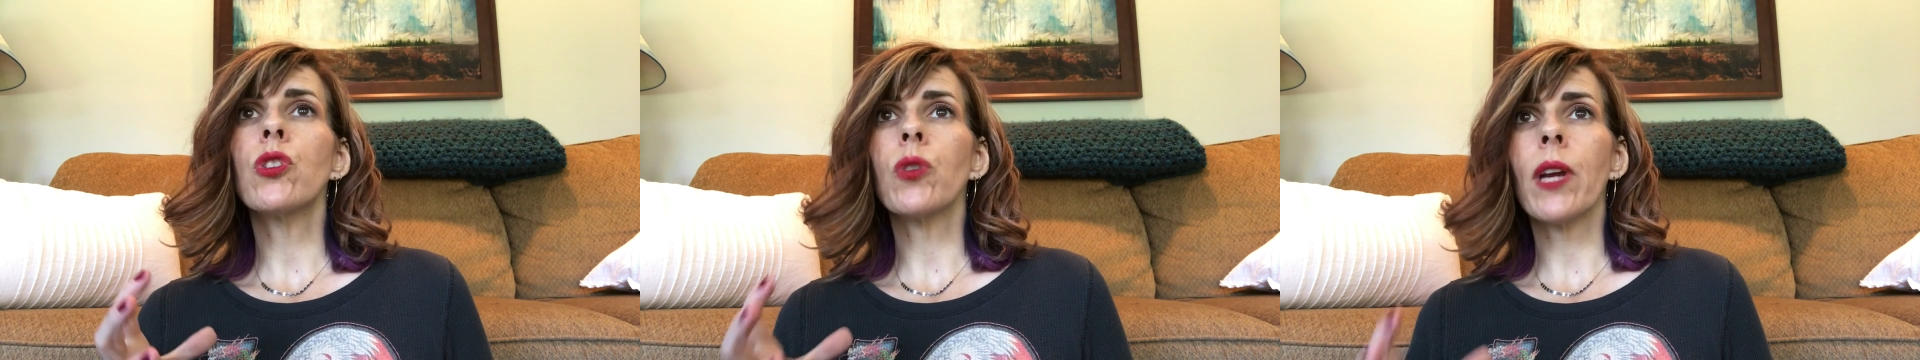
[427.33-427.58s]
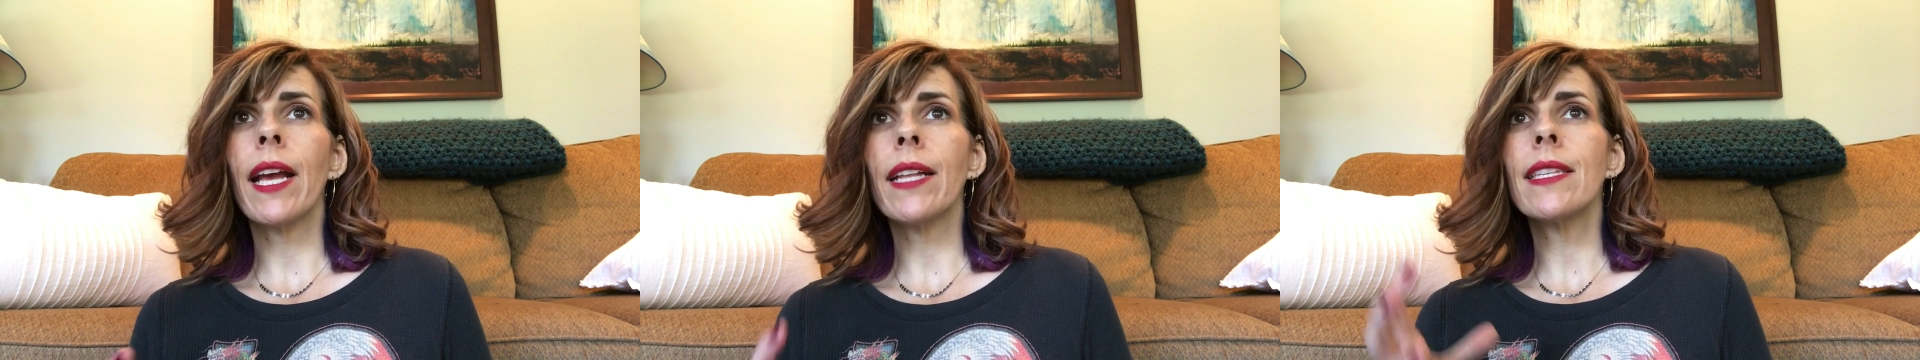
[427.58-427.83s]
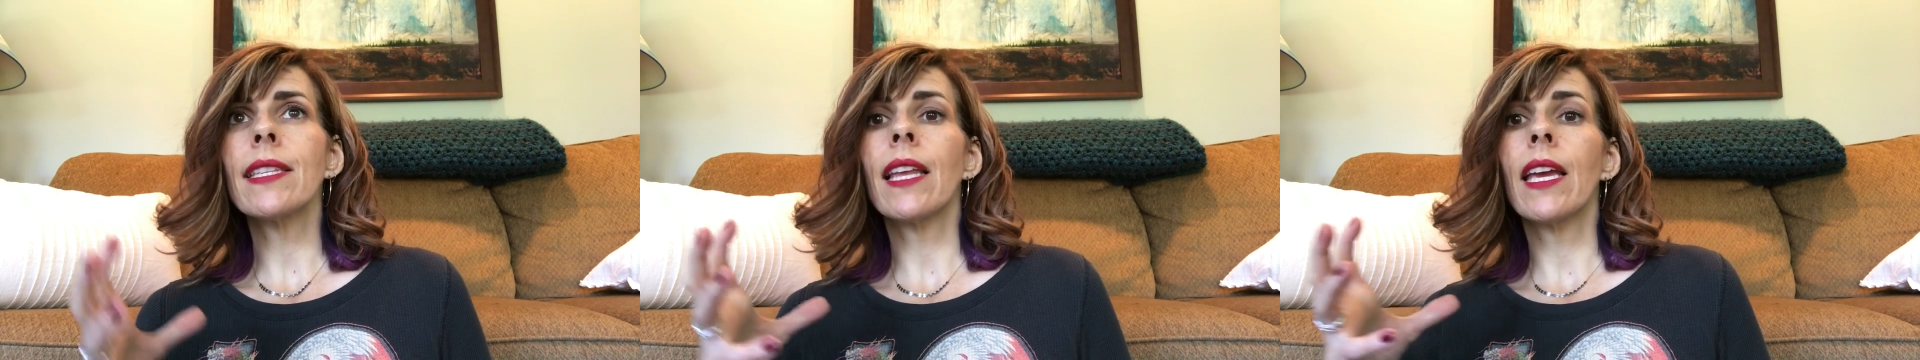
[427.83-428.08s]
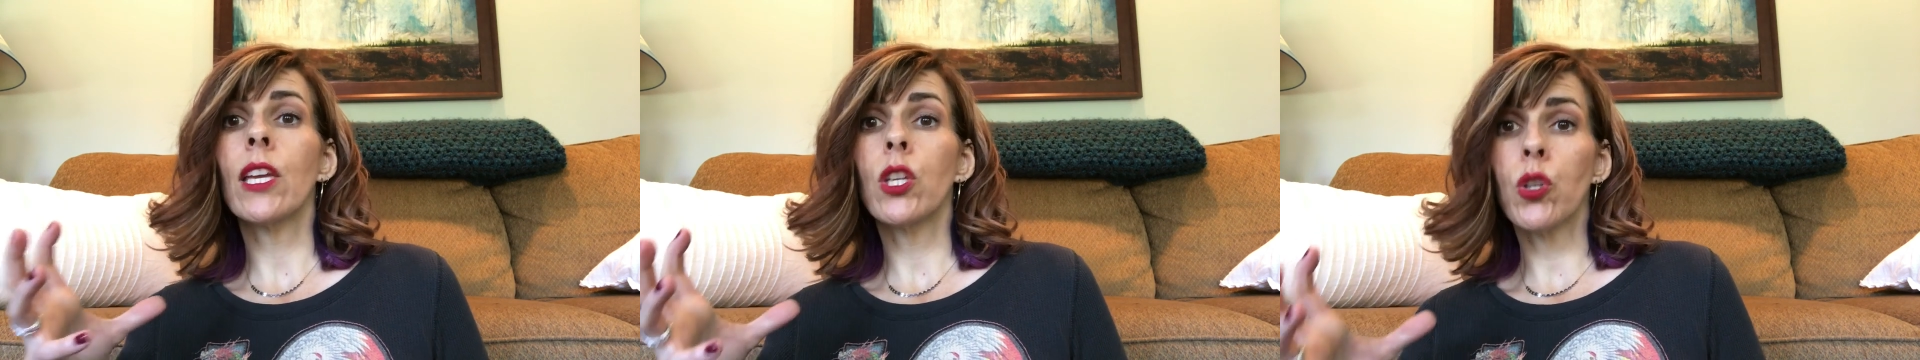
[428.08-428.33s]

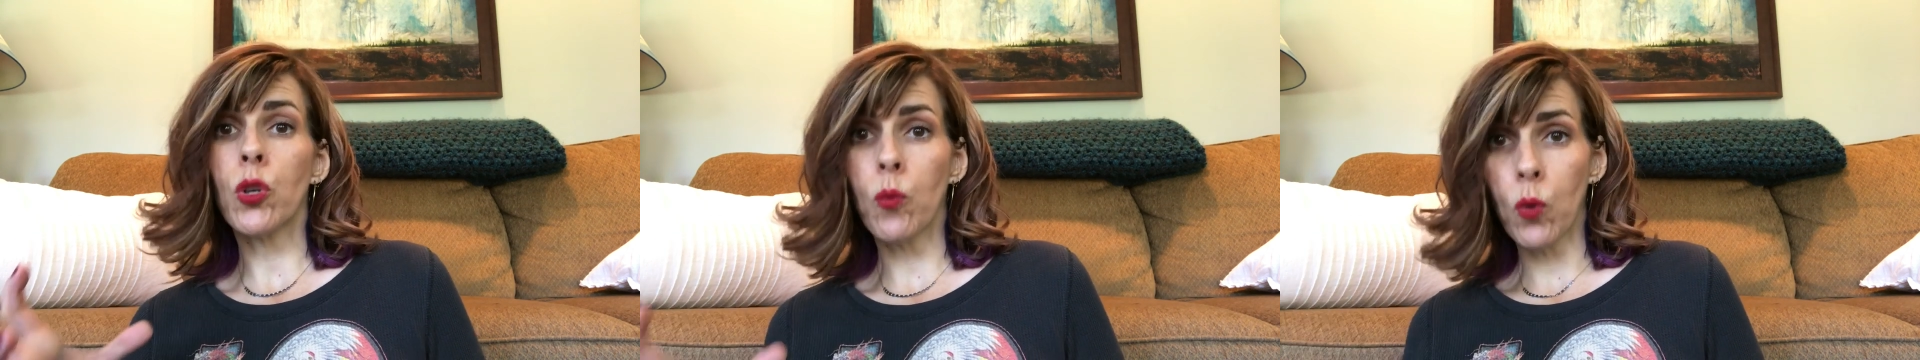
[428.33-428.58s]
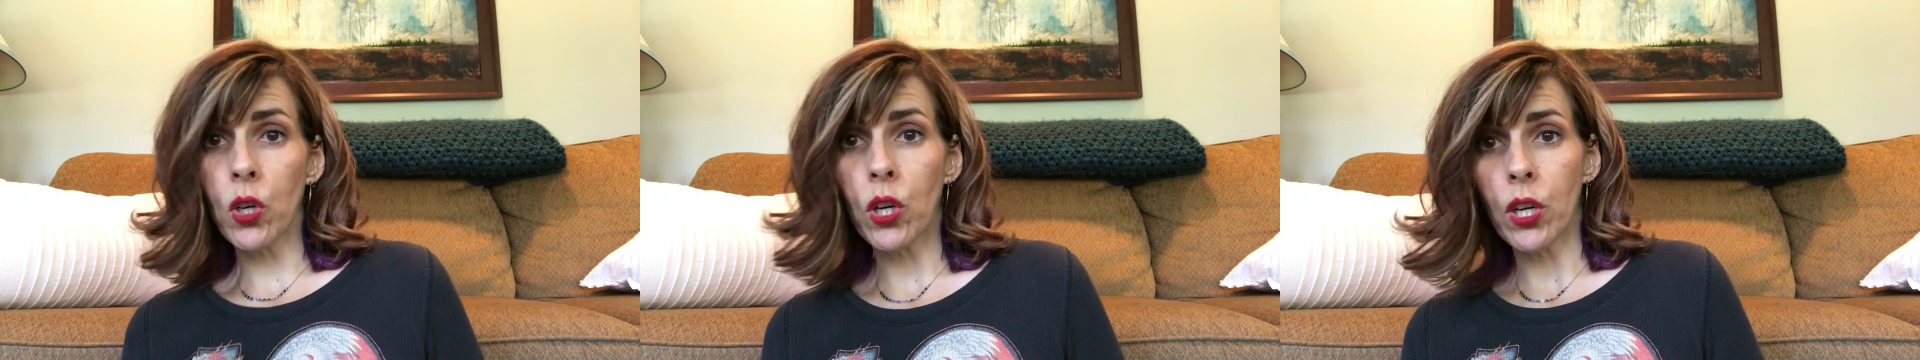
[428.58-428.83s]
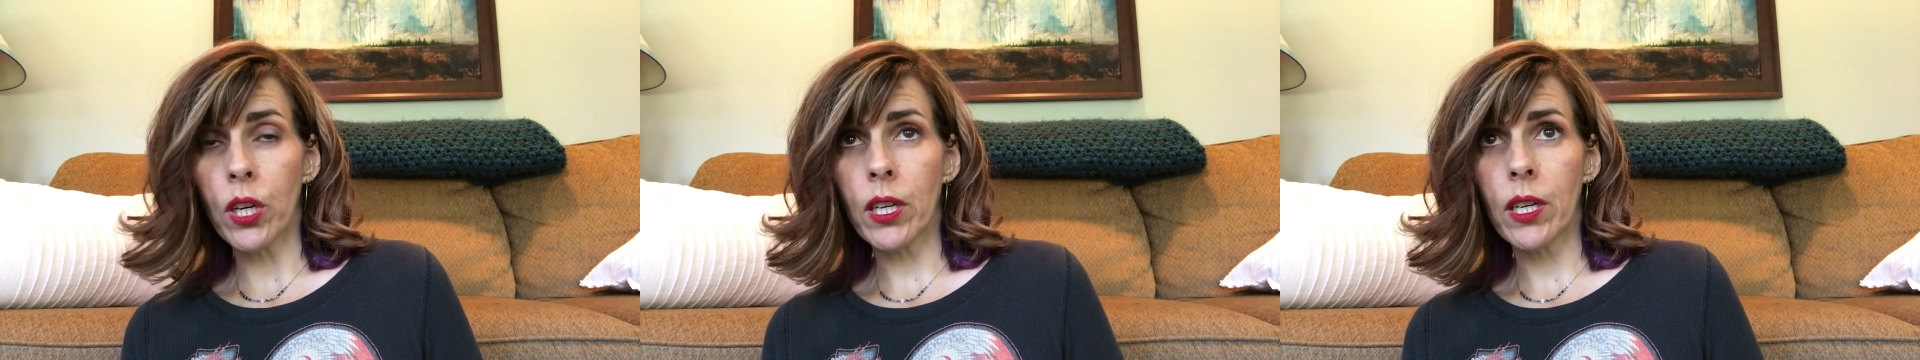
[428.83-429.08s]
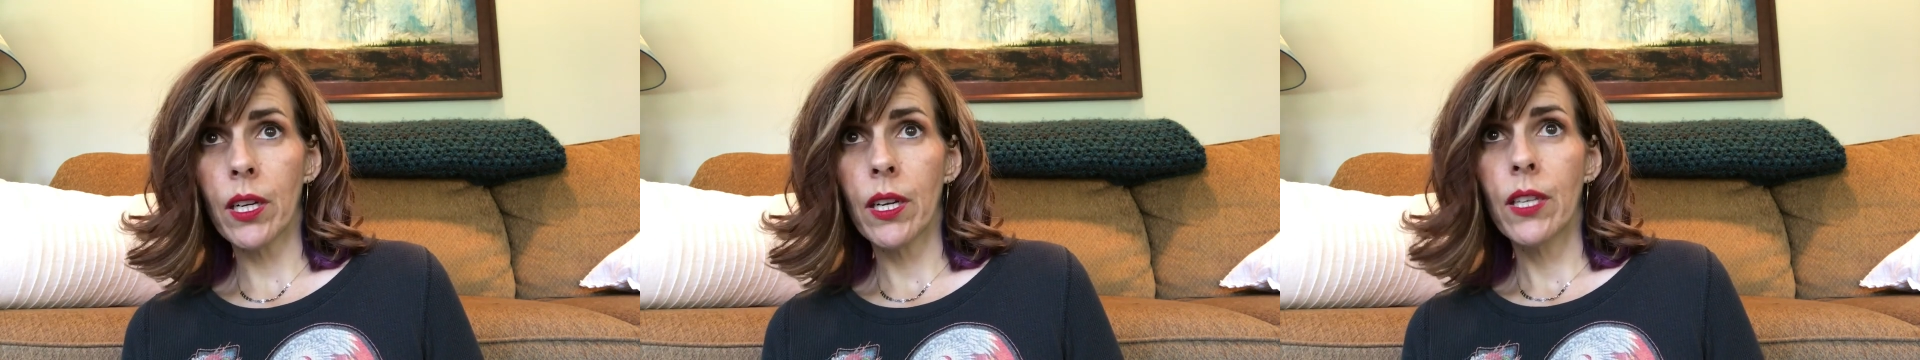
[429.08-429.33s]
translate your
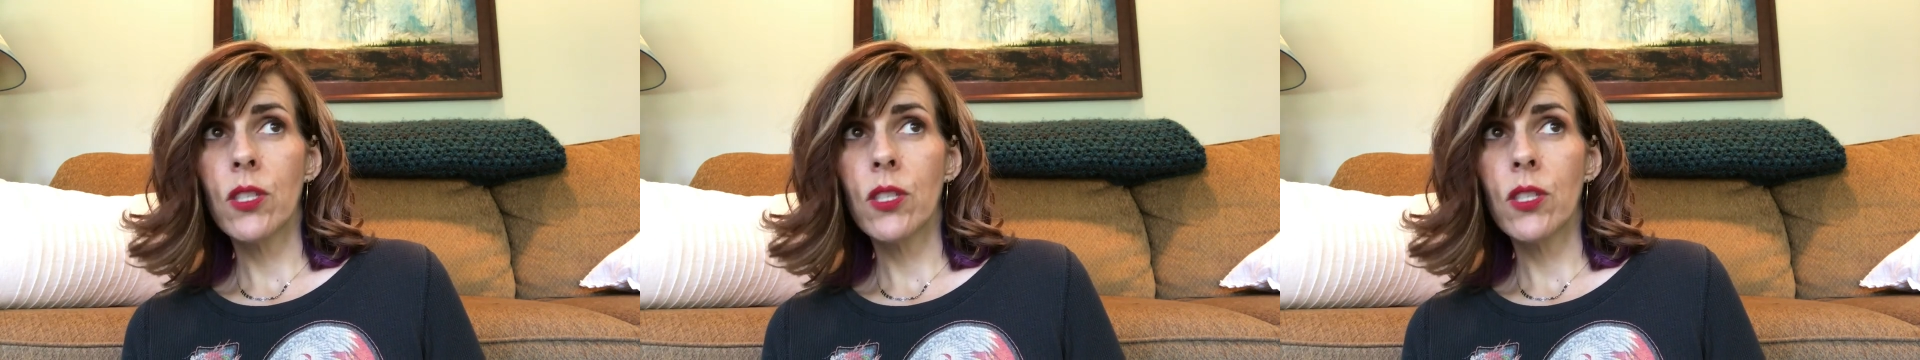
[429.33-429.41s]
work